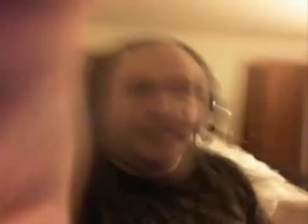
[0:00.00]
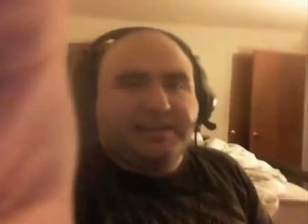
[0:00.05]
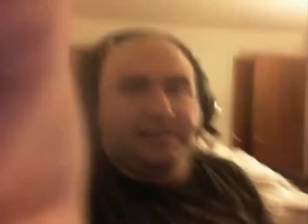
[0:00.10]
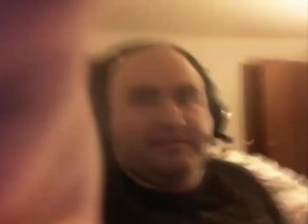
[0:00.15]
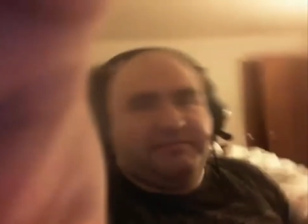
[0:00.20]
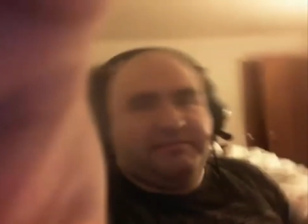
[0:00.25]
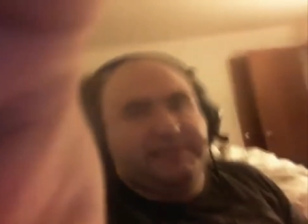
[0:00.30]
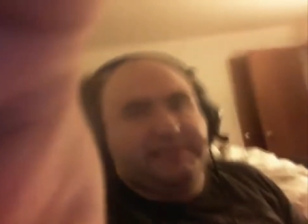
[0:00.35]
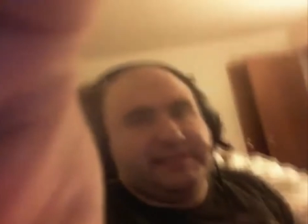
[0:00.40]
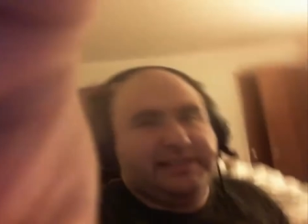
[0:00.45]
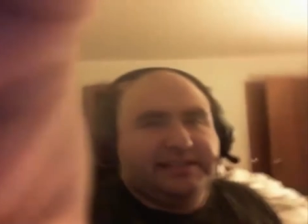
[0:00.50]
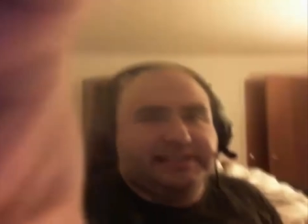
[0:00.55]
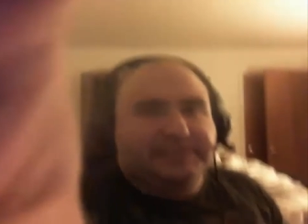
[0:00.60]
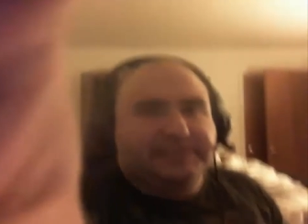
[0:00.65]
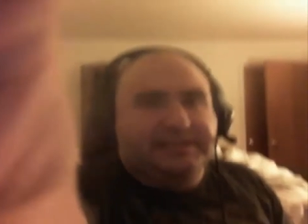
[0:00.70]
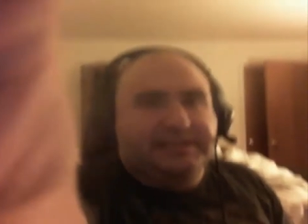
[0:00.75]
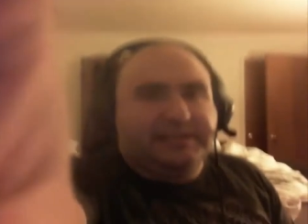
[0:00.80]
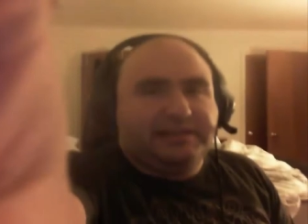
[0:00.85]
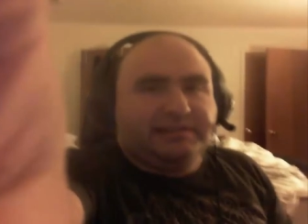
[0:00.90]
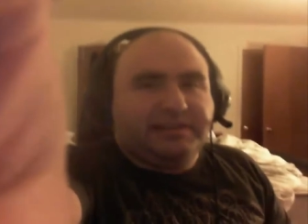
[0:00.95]
Like he always
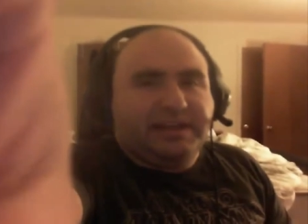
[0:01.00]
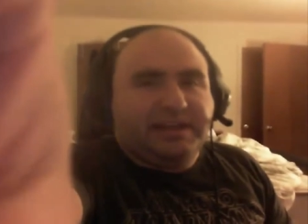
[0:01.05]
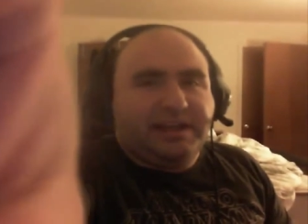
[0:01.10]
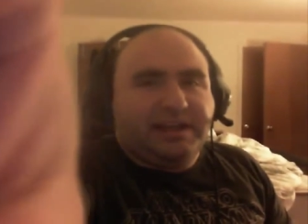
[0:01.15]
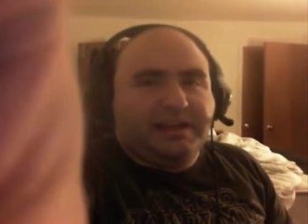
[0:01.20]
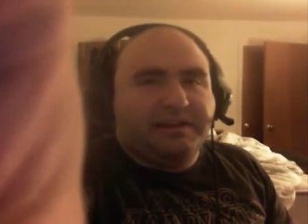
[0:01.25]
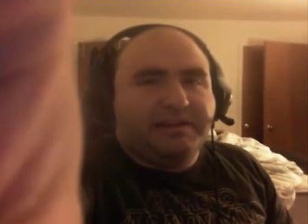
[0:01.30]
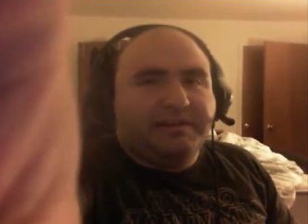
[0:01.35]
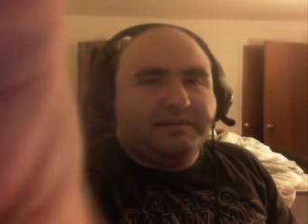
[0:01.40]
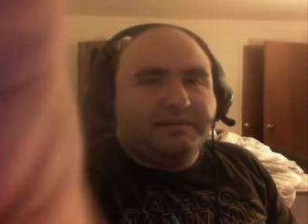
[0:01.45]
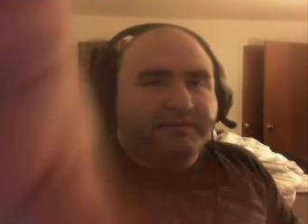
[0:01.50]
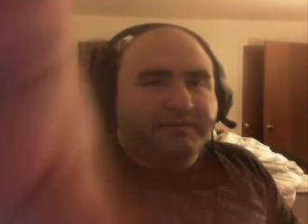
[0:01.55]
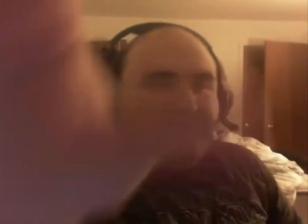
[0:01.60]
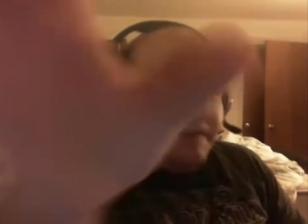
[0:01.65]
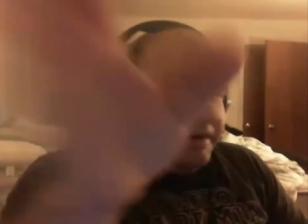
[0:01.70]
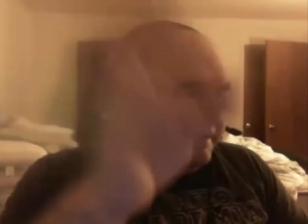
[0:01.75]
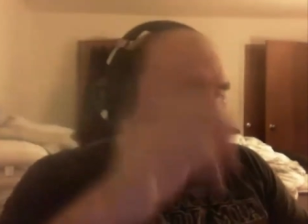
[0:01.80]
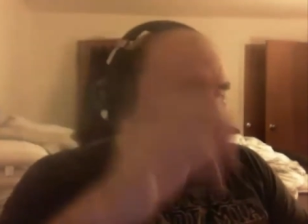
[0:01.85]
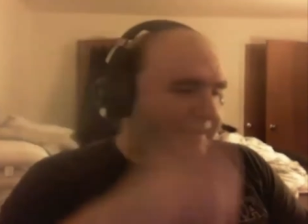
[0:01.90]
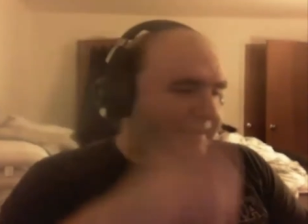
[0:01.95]
says that. Okay.
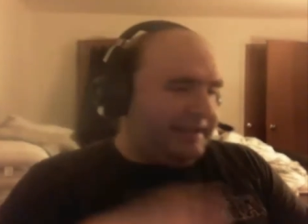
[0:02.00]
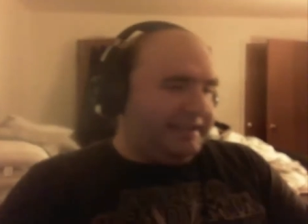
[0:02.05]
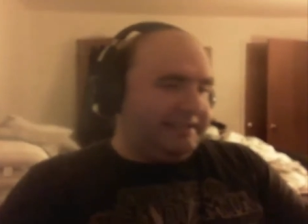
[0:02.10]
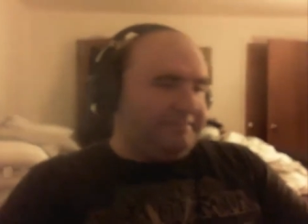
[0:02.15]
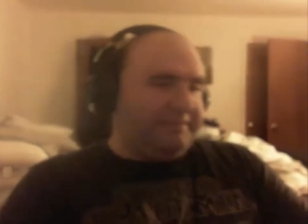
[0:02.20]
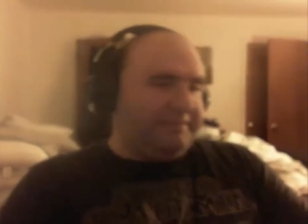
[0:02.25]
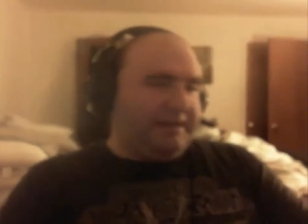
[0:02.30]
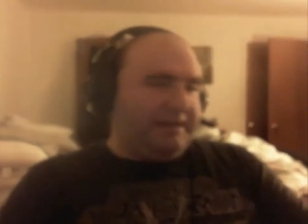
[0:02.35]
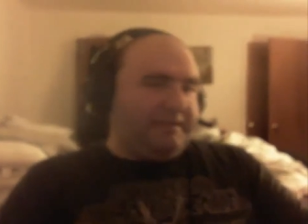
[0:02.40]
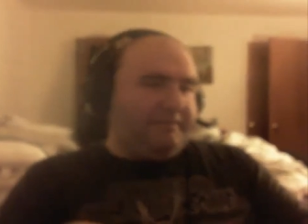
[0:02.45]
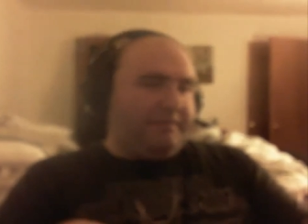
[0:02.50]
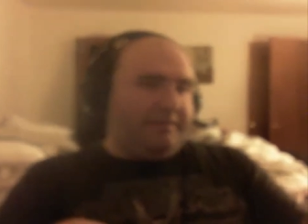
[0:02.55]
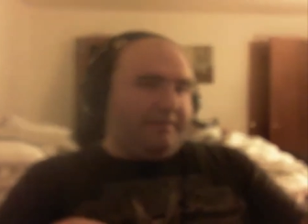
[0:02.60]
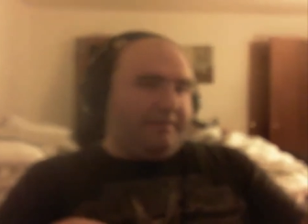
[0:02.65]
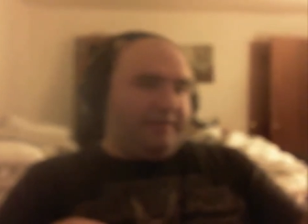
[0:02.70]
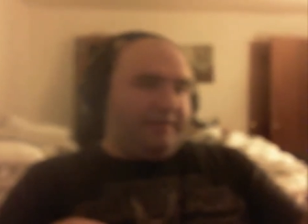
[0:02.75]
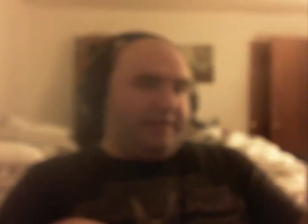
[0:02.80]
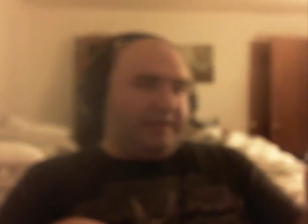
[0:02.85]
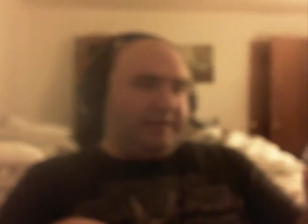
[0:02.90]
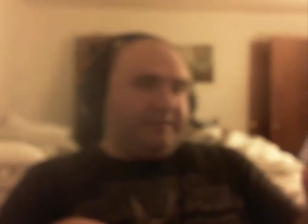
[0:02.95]
Very nice, man.
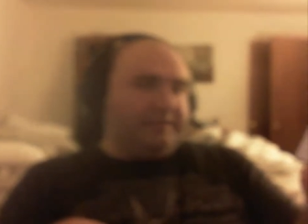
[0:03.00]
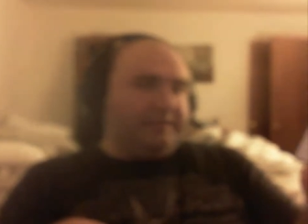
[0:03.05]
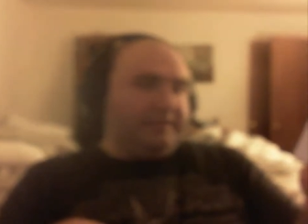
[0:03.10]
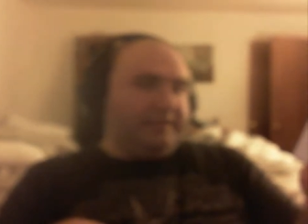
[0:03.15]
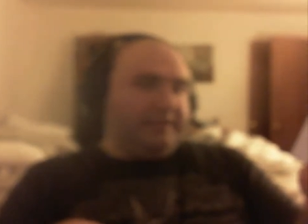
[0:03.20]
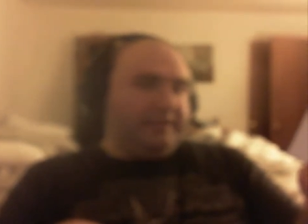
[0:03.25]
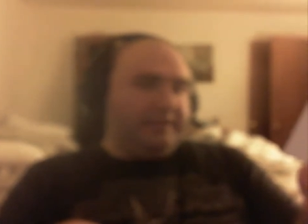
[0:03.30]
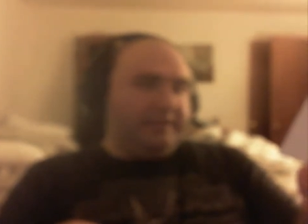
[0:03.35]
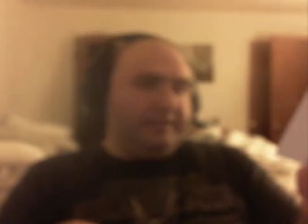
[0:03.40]
Very nice.